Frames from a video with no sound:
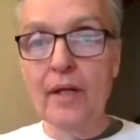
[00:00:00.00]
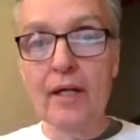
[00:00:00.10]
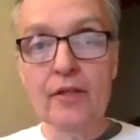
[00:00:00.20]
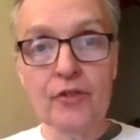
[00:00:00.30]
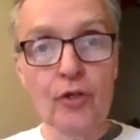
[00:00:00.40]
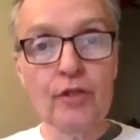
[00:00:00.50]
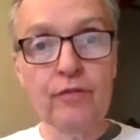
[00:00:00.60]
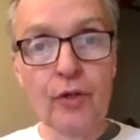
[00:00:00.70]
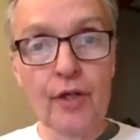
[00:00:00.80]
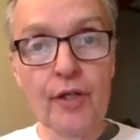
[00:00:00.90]
We had George
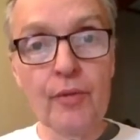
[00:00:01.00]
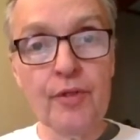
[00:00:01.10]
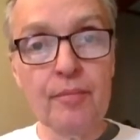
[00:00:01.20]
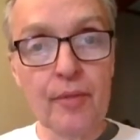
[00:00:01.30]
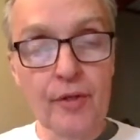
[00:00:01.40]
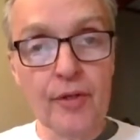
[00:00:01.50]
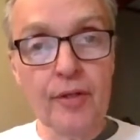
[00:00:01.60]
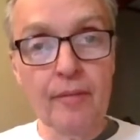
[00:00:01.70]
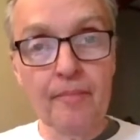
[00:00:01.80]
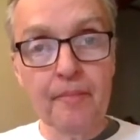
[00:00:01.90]
Floyd, who was
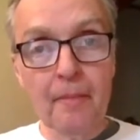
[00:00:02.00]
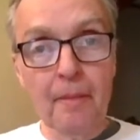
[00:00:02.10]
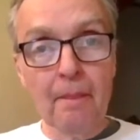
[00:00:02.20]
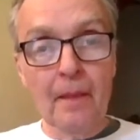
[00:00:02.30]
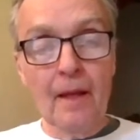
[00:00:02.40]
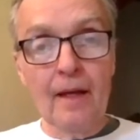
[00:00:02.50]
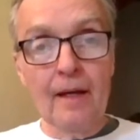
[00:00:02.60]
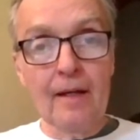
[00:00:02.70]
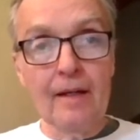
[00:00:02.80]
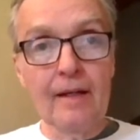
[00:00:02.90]
murdered,
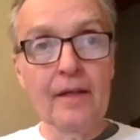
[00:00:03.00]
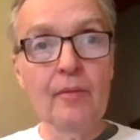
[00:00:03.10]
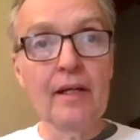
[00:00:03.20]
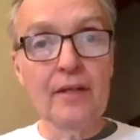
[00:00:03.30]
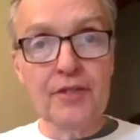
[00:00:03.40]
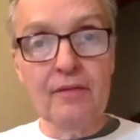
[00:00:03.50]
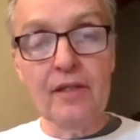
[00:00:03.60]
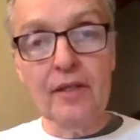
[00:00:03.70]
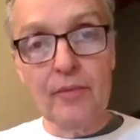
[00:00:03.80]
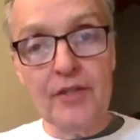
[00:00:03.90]
and then we had
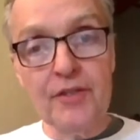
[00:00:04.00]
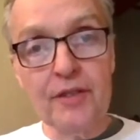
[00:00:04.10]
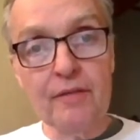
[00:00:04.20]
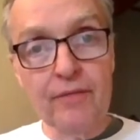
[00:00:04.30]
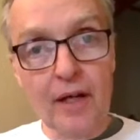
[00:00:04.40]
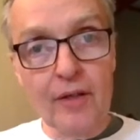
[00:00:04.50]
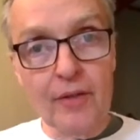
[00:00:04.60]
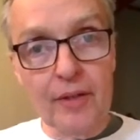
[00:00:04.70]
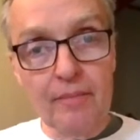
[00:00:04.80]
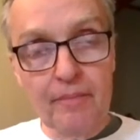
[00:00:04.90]
civil unrest that
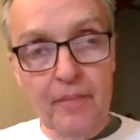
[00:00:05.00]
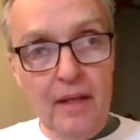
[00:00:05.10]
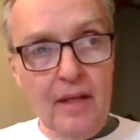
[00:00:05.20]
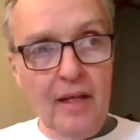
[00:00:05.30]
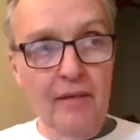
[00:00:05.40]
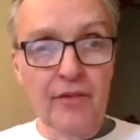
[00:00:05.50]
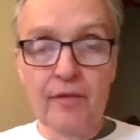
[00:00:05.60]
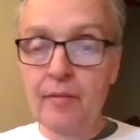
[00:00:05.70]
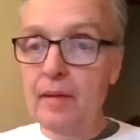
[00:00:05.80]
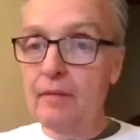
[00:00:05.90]
followed.
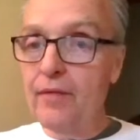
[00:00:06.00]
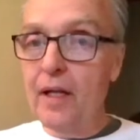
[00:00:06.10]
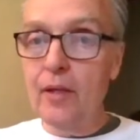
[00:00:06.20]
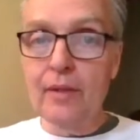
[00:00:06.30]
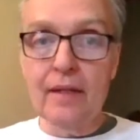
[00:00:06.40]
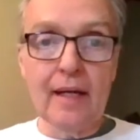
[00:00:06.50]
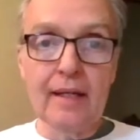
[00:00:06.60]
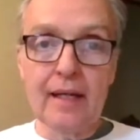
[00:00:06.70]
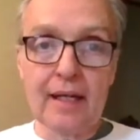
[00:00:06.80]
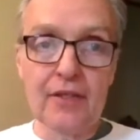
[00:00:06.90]
If you've been following
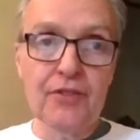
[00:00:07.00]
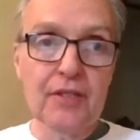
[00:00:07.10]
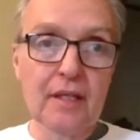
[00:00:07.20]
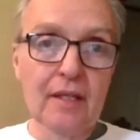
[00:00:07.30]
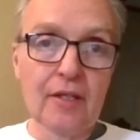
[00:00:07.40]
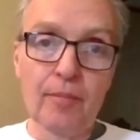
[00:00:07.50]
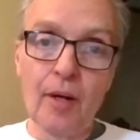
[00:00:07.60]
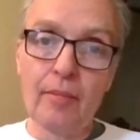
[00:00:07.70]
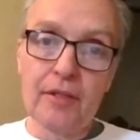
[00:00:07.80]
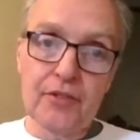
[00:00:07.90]
that case,
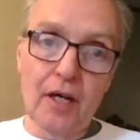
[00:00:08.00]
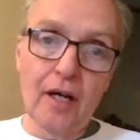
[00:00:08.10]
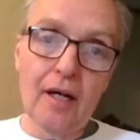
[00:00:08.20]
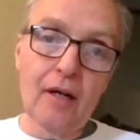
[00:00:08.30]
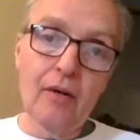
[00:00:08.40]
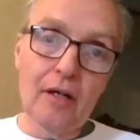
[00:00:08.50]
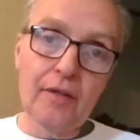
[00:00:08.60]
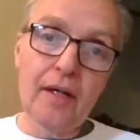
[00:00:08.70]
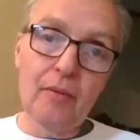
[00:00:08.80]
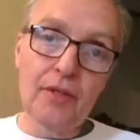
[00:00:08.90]
you probably saw how
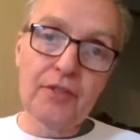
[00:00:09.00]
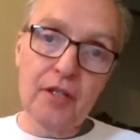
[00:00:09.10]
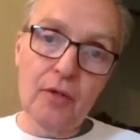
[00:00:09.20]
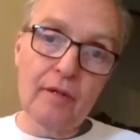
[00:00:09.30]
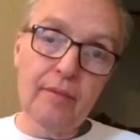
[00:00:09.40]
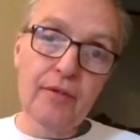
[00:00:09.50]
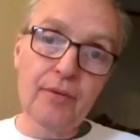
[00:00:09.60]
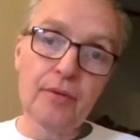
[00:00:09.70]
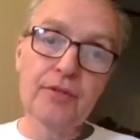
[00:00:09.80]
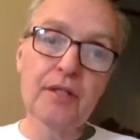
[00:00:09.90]
hard that was here. We've
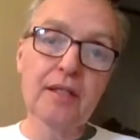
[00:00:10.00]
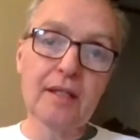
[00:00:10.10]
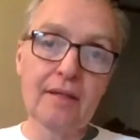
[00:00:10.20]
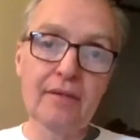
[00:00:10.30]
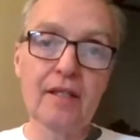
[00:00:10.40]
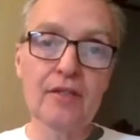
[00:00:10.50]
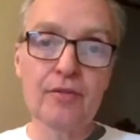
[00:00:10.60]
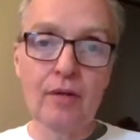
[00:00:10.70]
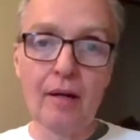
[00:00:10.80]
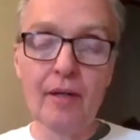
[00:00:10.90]
been through significant
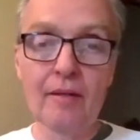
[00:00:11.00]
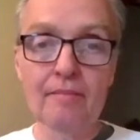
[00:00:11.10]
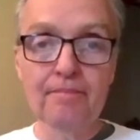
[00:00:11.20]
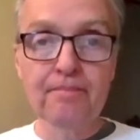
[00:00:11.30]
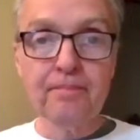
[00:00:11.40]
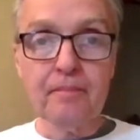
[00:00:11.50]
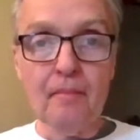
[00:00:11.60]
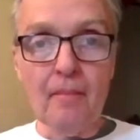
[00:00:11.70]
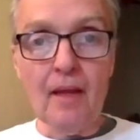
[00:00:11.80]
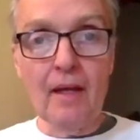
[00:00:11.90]
trauma
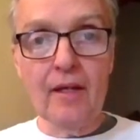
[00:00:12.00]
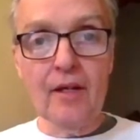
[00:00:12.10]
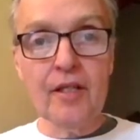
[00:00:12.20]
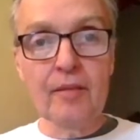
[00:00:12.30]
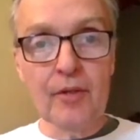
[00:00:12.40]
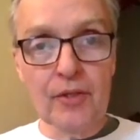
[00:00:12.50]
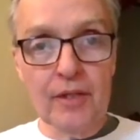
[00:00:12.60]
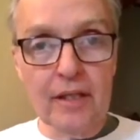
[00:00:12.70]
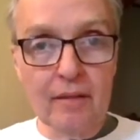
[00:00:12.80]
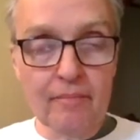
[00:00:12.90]
in our
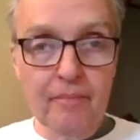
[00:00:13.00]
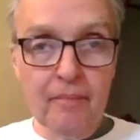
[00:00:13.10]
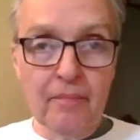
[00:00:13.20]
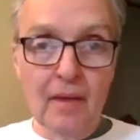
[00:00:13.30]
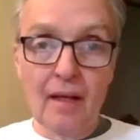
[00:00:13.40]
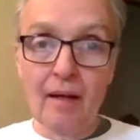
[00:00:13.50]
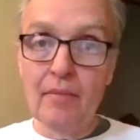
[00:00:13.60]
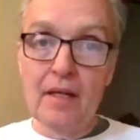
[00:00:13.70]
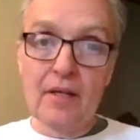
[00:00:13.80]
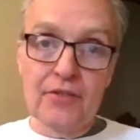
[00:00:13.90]
community.
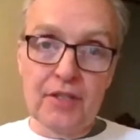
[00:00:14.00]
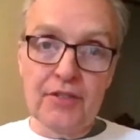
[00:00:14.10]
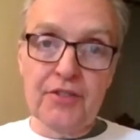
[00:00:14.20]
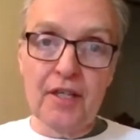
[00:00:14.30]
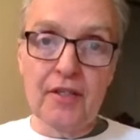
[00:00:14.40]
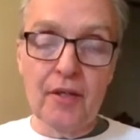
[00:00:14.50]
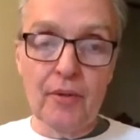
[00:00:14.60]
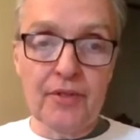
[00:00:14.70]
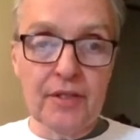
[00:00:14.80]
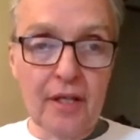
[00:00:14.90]
Since then,
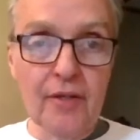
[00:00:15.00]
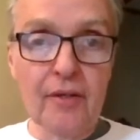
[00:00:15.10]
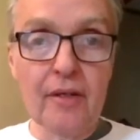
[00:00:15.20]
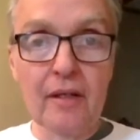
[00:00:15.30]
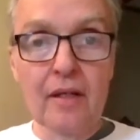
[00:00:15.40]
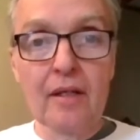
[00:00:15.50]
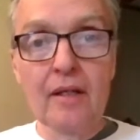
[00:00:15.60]
there was another